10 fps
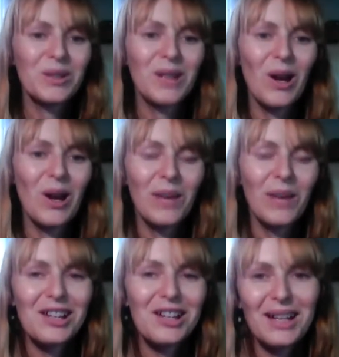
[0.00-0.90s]
So
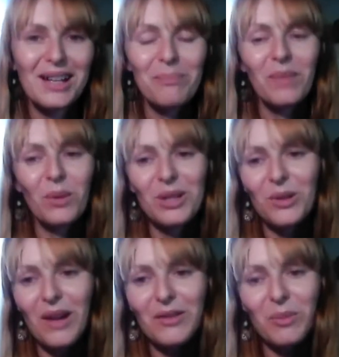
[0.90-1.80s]
we
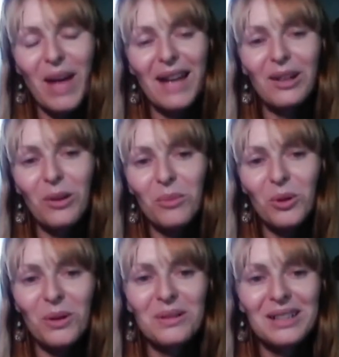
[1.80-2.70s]
do have to pay a lot
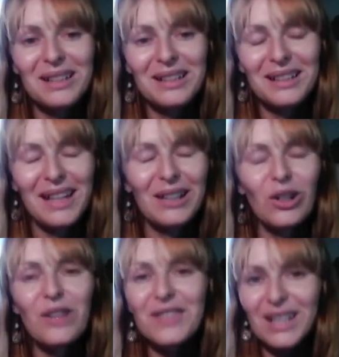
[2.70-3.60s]
more in a
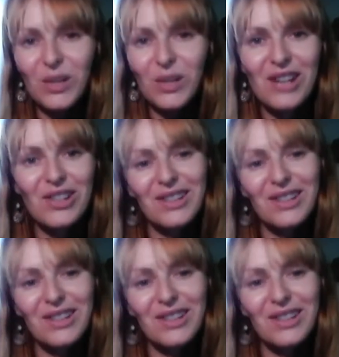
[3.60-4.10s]
lot of situations,